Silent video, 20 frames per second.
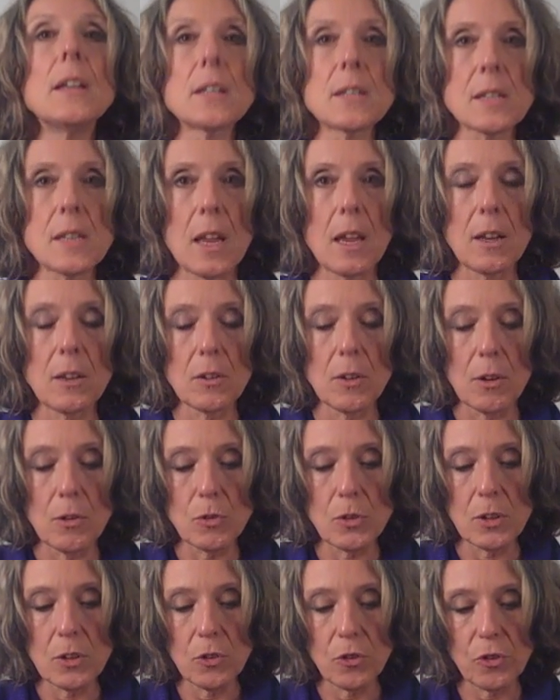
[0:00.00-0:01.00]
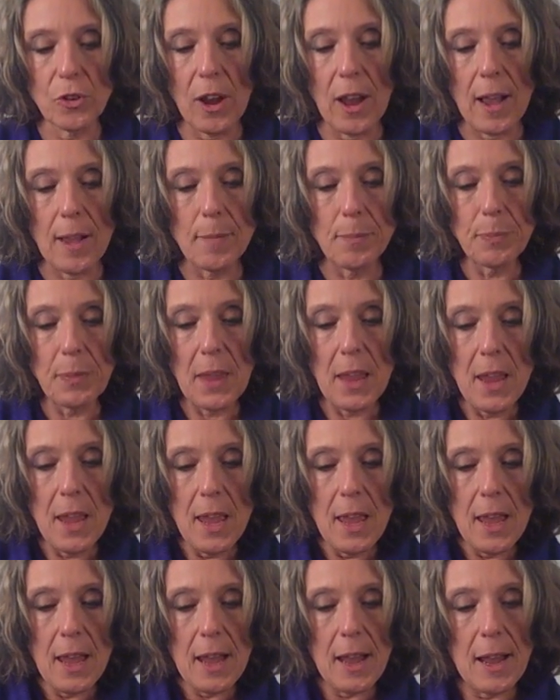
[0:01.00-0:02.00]
saying no to the shot.
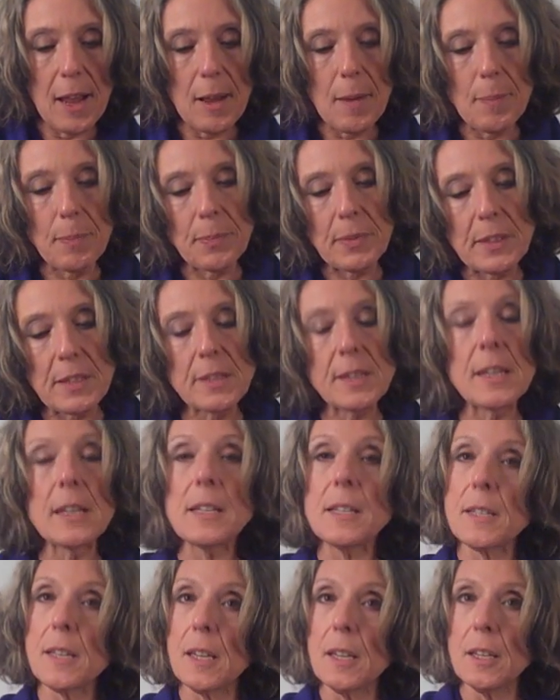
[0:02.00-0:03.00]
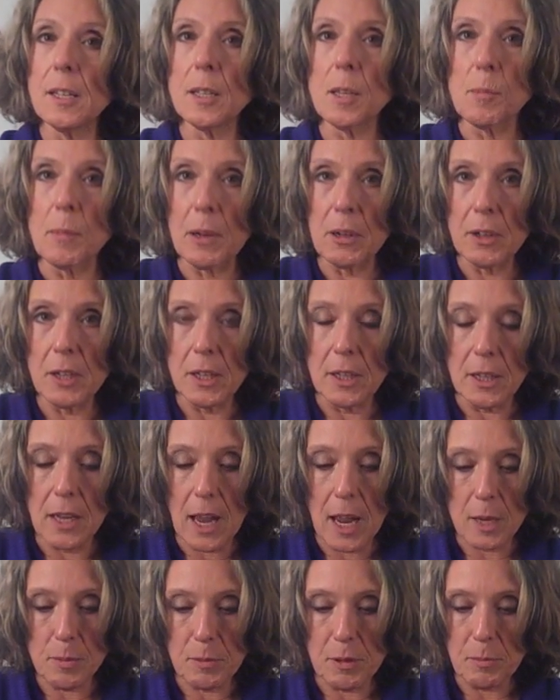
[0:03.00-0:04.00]
Um, the CDC and the American
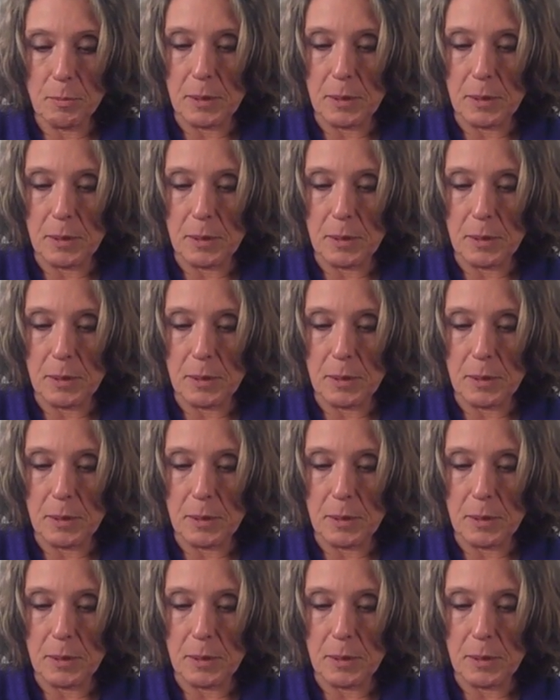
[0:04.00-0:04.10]
Academy of